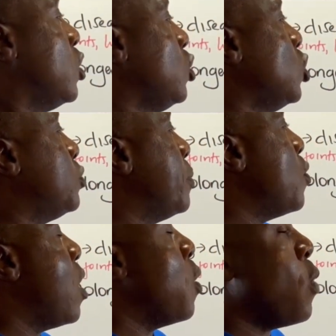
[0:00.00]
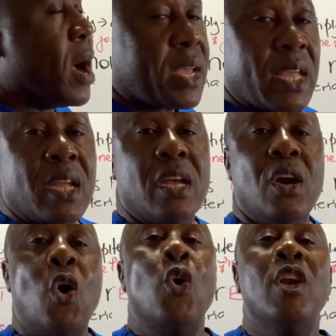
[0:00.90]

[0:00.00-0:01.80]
Those people who are working or